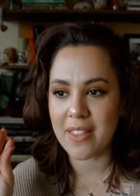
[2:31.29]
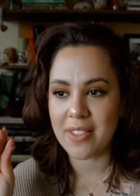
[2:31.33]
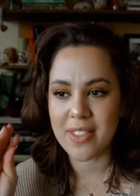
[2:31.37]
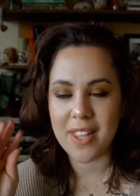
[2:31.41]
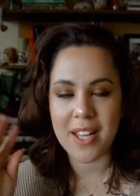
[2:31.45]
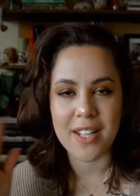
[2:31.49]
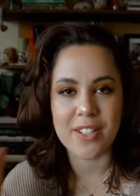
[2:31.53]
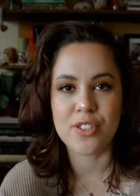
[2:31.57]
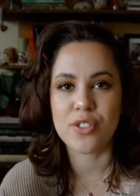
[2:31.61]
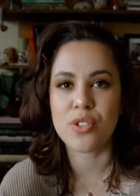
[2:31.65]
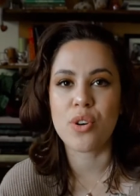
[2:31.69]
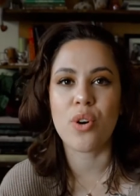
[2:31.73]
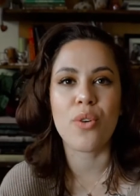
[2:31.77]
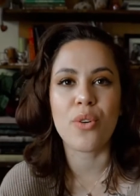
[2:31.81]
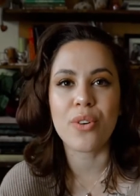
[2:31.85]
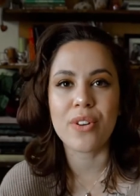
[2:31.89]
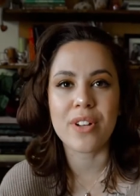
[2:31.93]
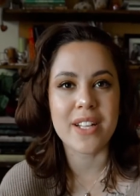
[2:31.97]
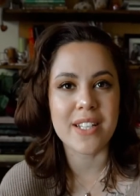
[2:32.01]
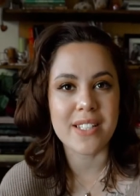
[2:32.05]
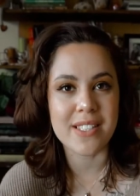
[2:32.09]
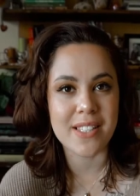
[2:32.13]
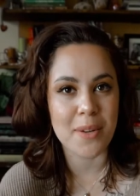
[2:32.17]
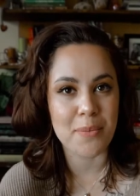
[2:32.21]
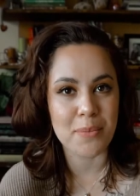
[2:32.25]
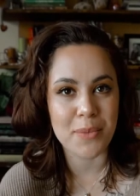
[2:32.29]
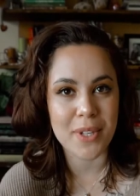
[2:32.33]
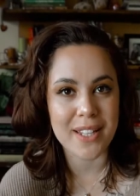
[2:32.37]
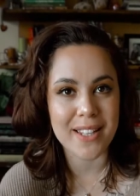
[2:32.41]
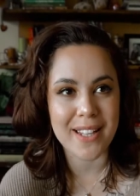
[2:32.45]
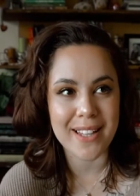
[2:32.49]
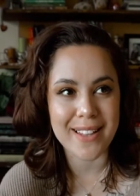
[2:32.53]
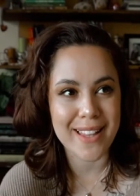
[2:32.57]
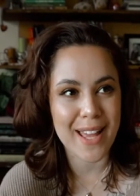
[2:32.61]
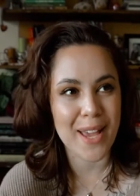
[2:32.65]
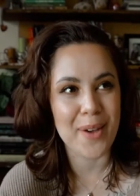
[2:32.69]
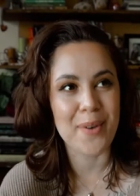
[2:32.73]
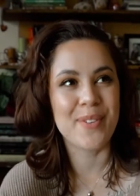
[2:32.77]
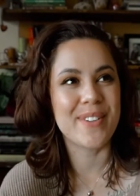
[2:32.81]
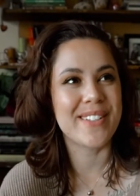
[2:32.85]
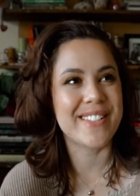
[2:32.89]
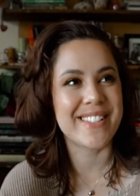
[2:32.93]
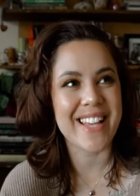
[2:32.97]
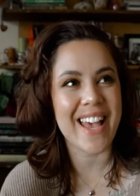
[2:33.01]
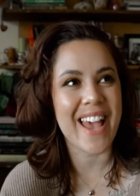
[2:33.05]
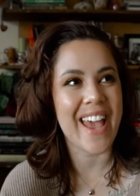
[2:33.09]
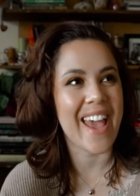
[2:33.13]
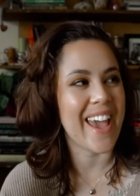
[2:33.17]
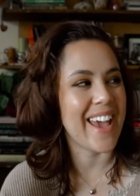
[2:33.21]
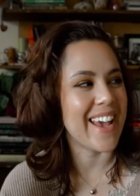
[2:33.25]
that's totally something that they would
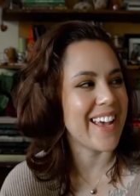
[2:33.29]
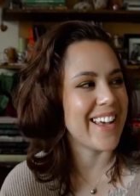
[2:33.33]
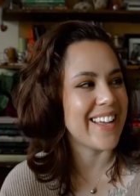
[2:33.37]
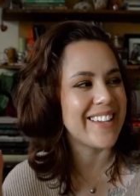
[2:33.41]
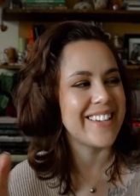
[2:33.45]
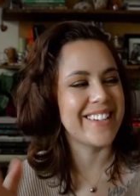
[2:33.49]
say.